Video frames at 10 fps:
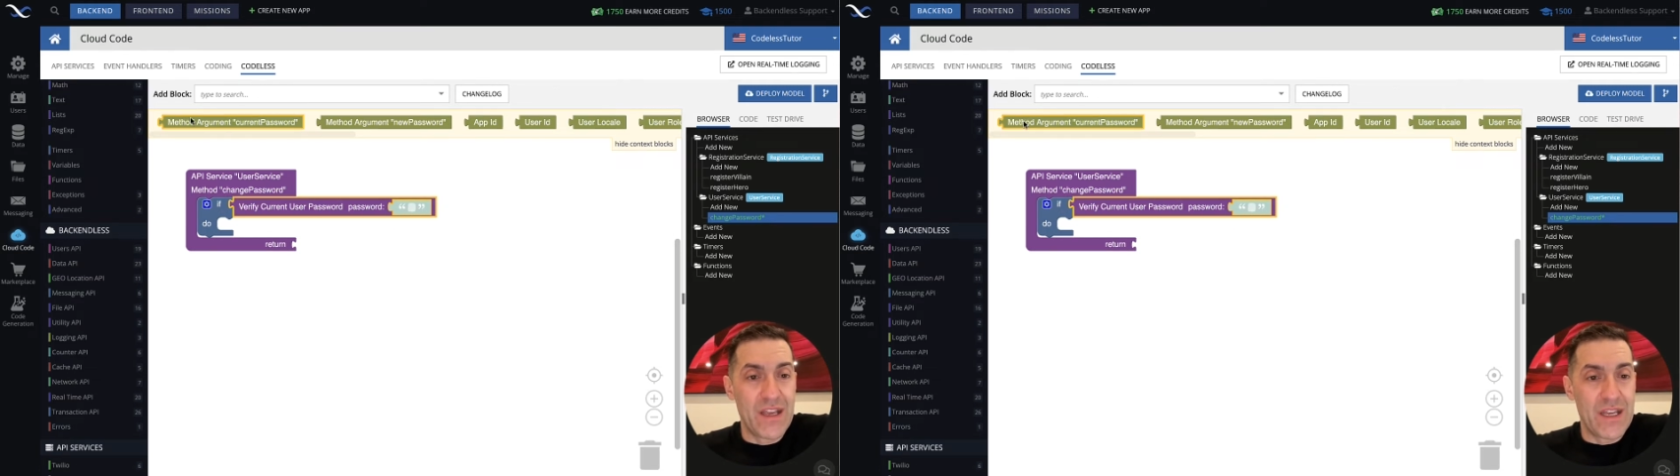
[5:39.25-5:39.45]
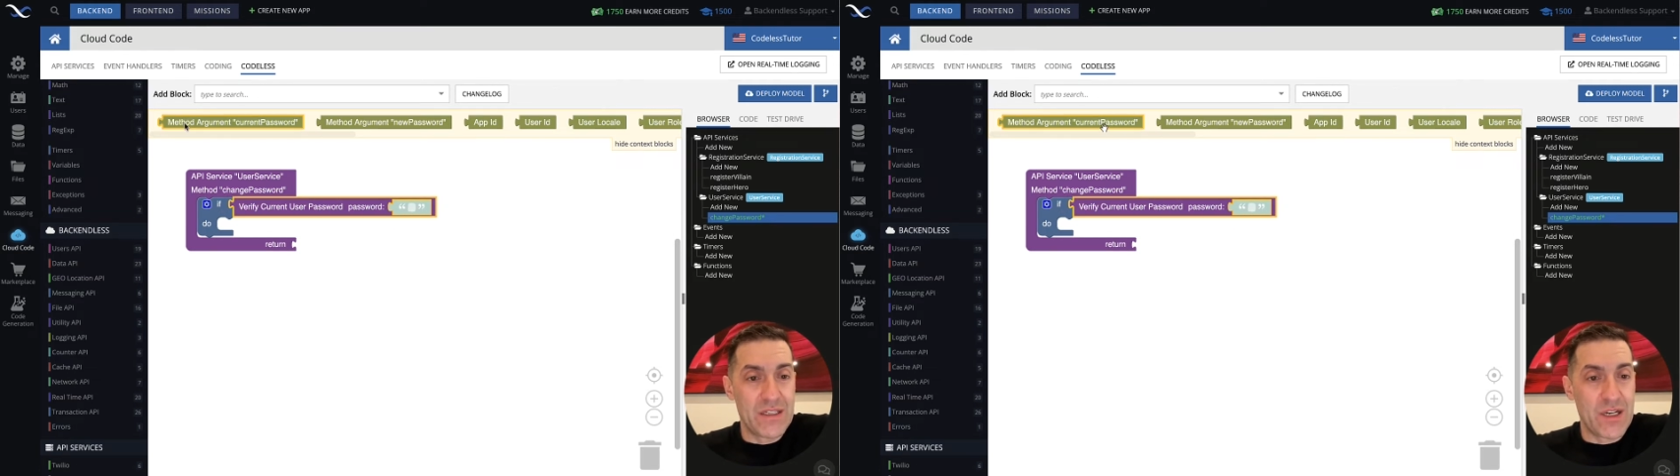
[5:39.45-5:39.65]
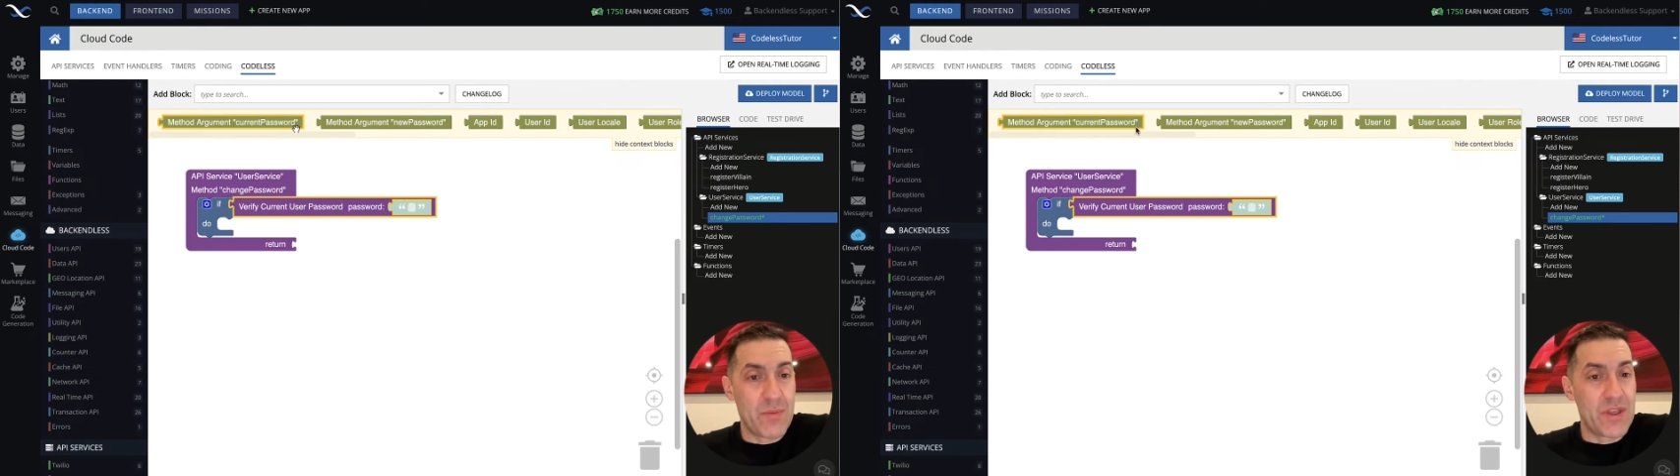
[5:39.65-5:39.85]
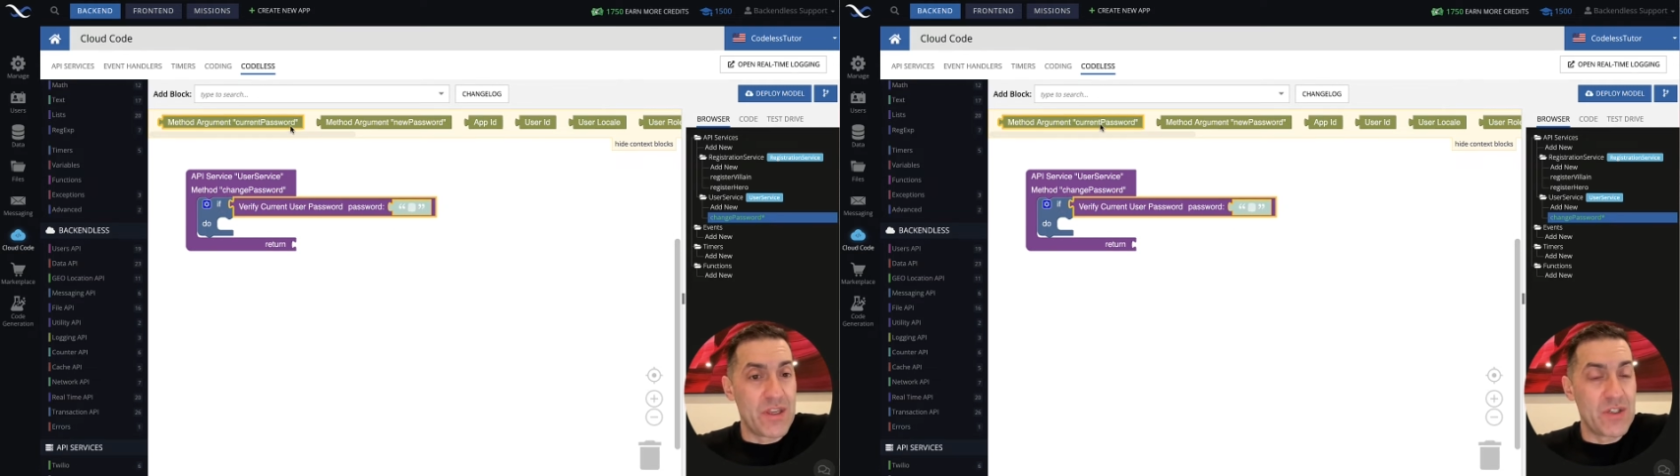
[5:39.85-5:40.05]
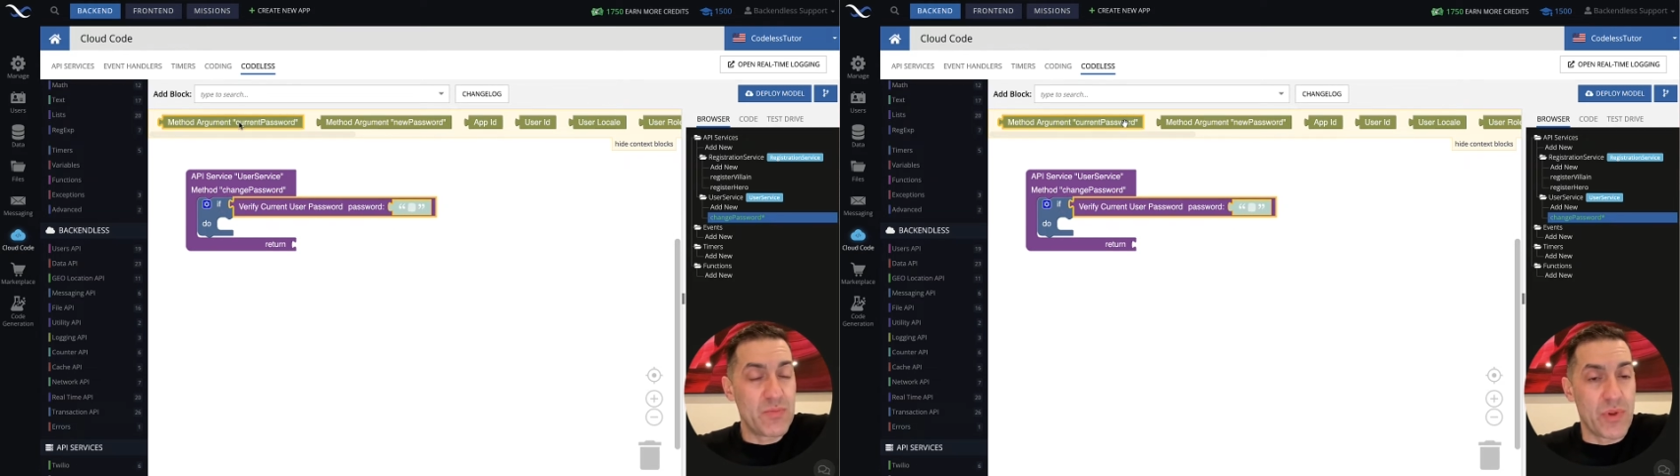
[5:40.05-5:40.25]
is going to be
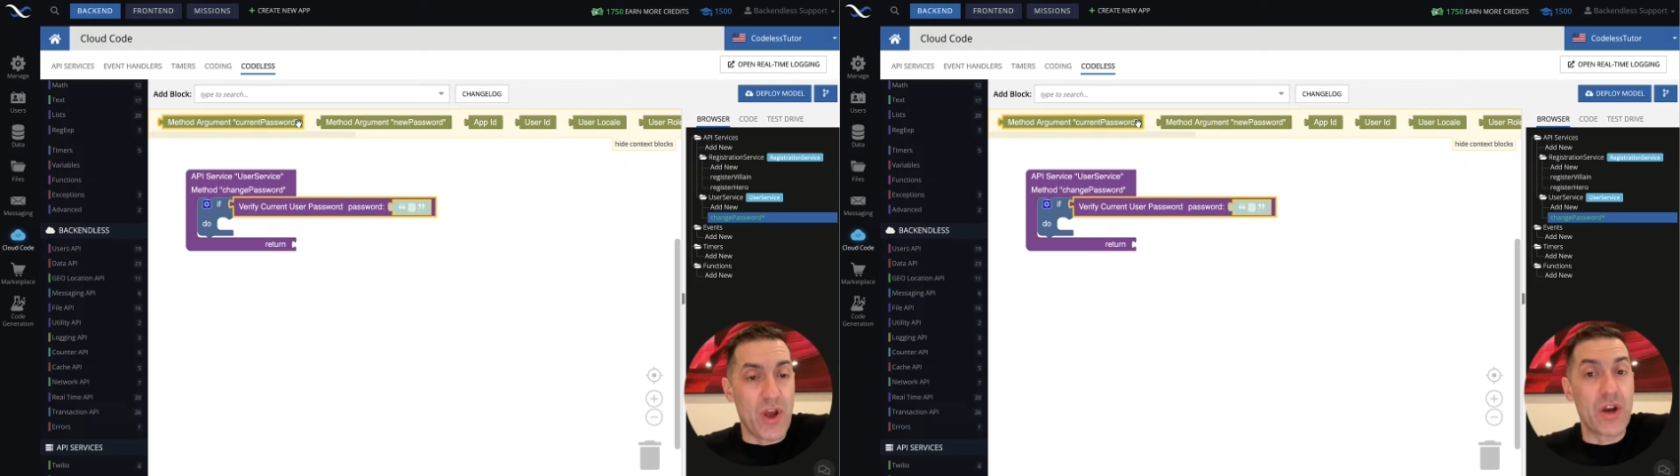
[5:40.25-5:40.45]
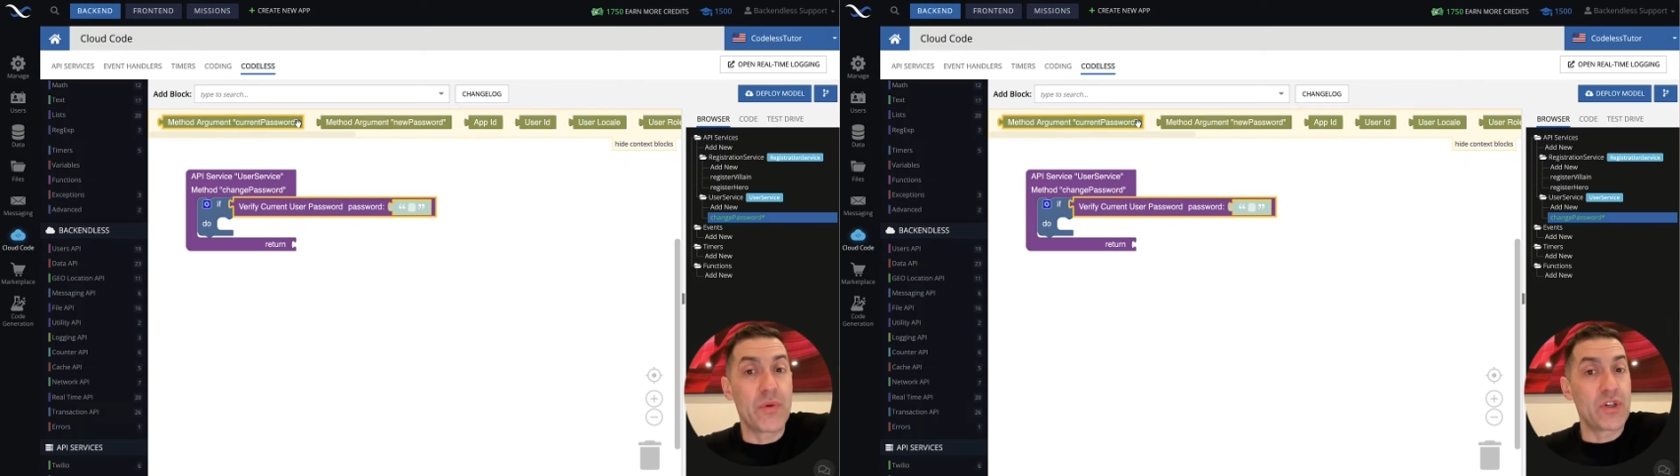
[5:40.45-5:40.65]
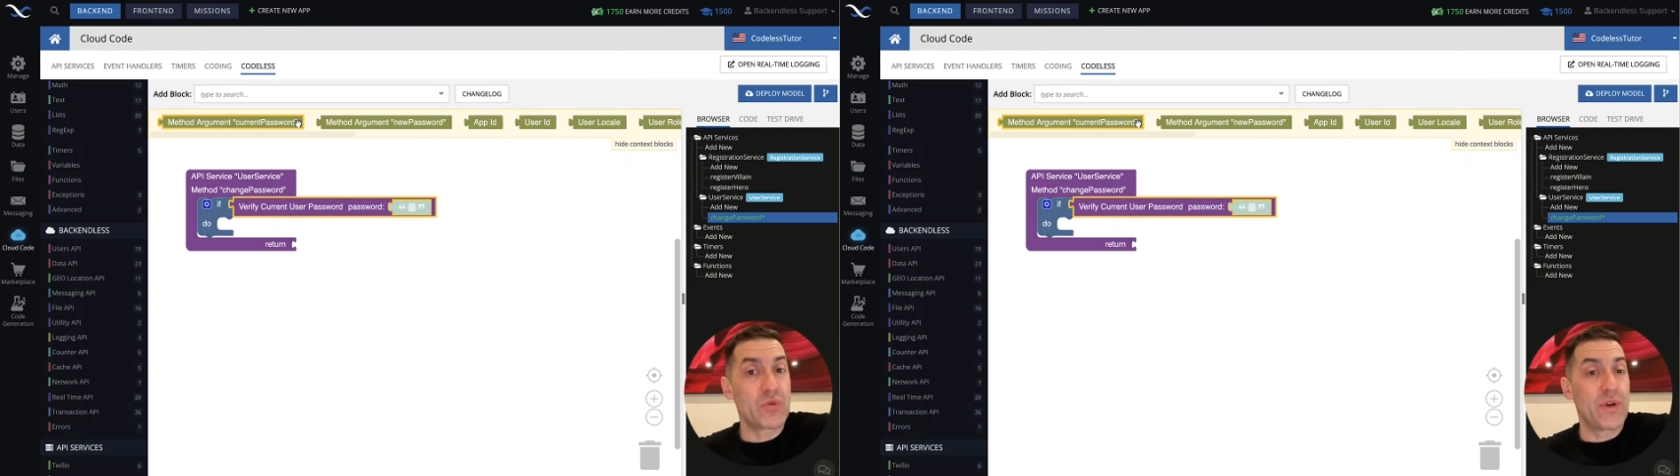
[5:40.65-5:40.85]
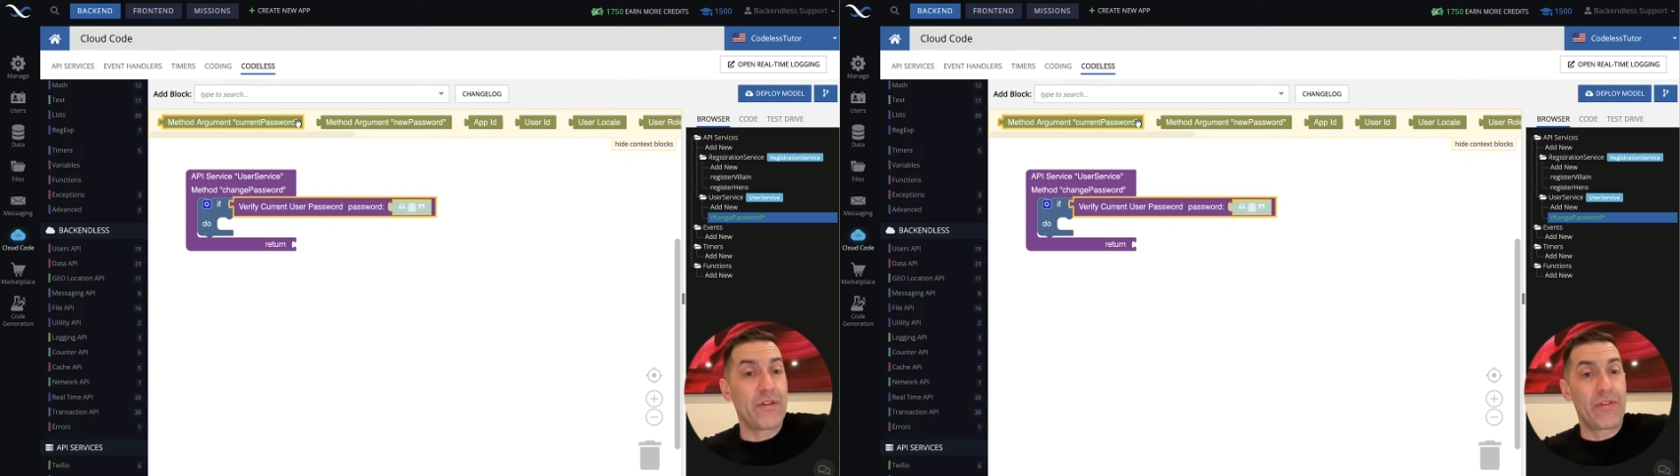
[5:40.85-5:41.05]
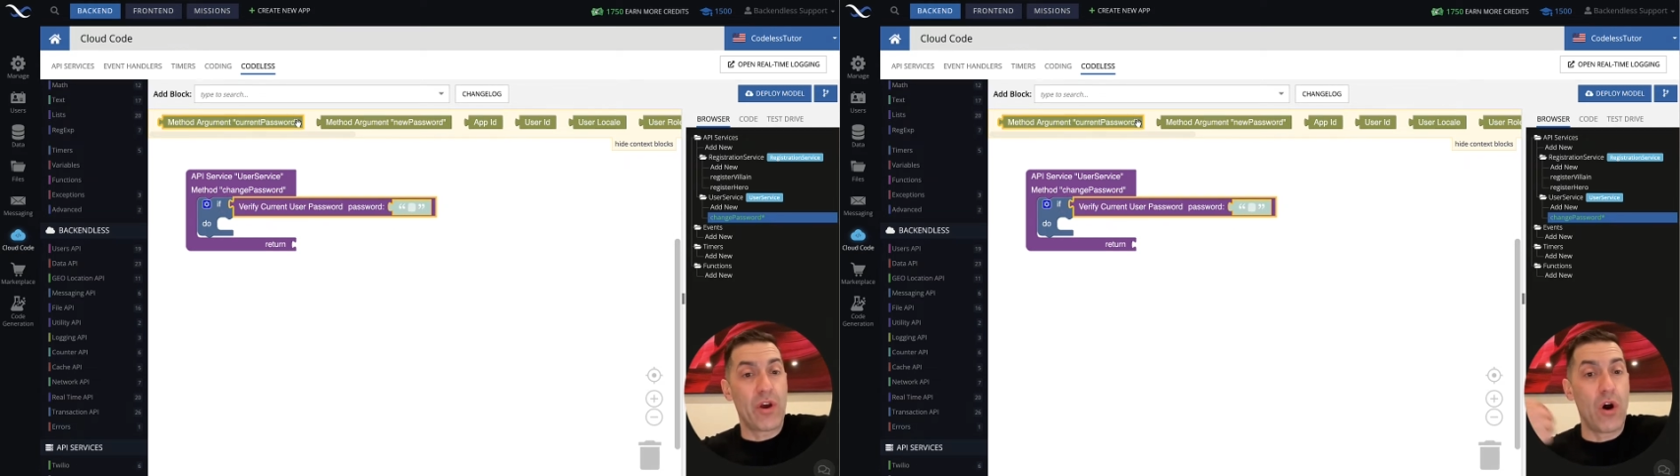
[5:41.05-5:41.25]
this block, which is one of the